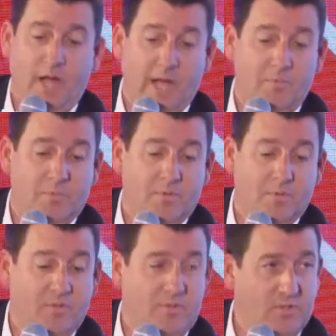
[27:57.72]
their
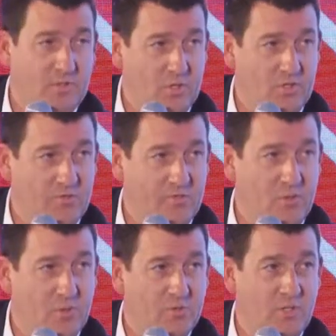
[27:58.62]
app that's
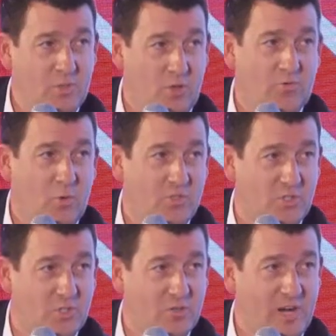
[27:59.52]
on the phone is
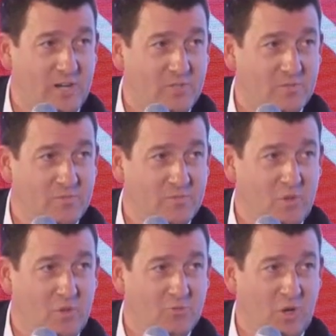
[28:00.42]
all voice interaction.